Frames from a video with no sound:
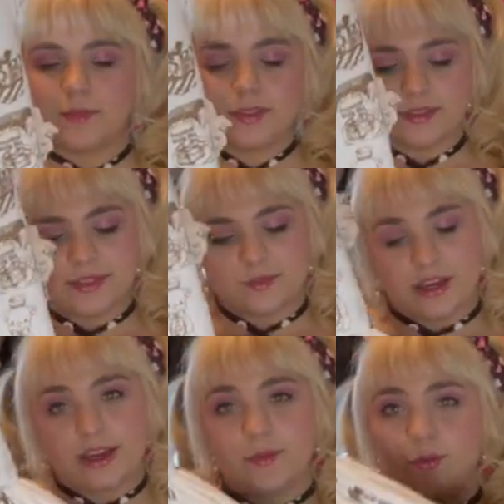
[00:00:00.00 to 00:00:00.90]
This is
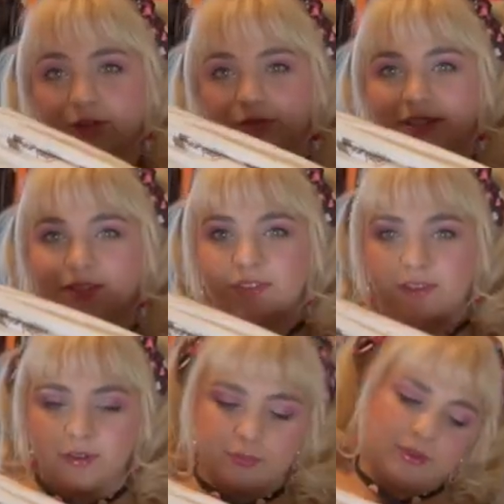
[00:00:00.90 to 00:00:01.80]
my boyfriend's
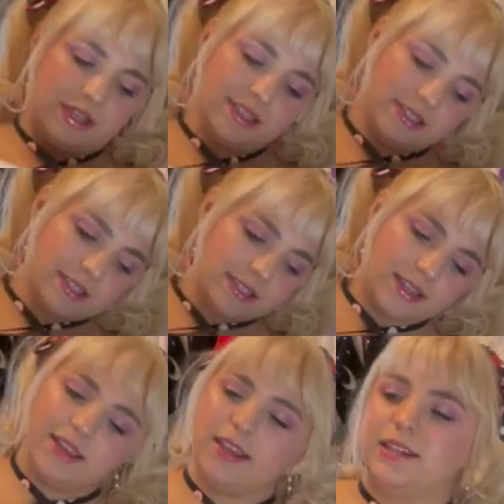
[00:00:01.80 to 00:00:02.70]
favorite print,
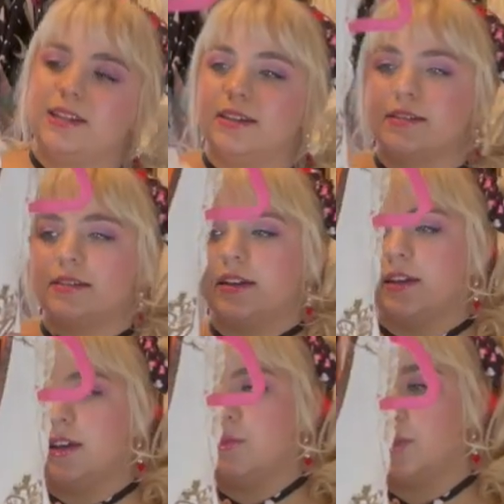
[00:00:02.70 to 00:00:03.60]
and I wore